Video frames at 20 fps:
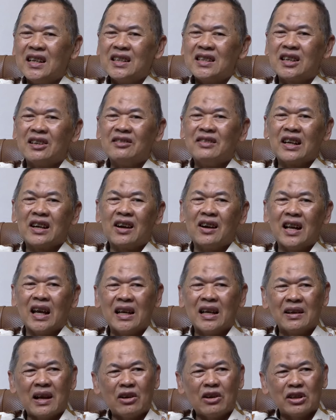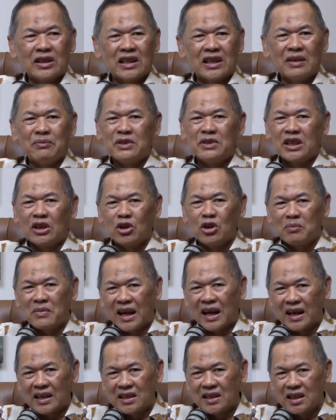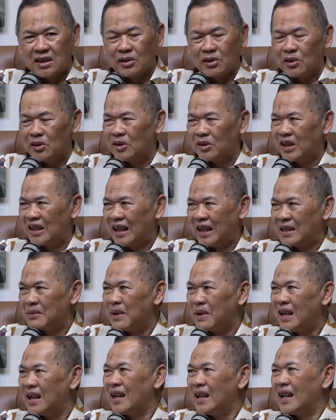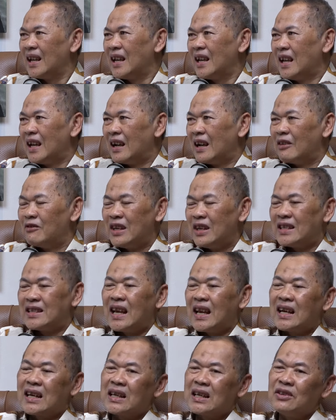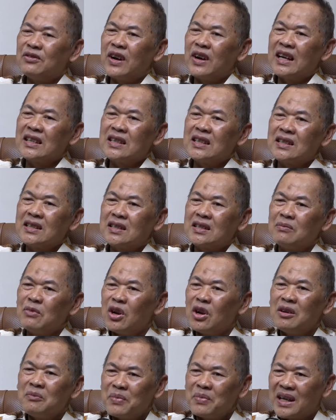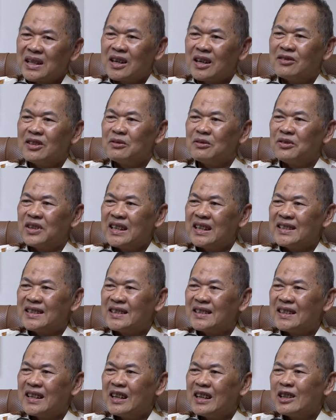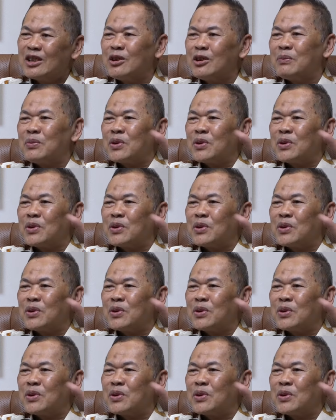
So we call in our team jeruk makan jeruk. That means we sacrifice a small part of the waste to